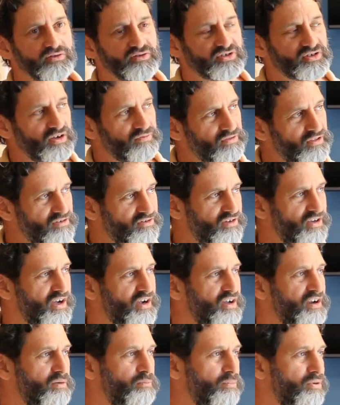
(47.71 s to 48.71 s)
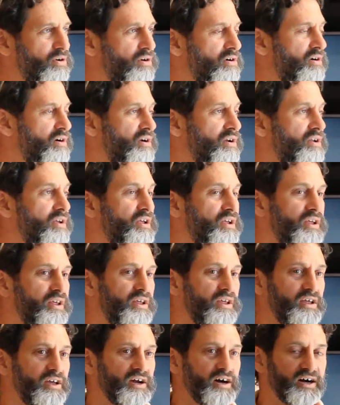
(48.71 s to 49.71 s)
and quite honestly, many of the
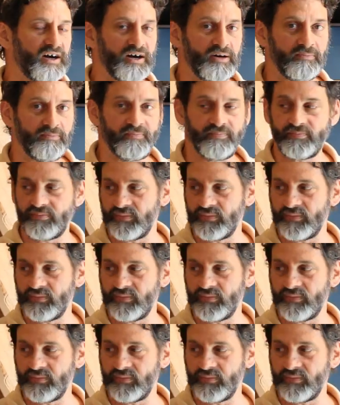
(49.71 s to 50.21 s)
examples are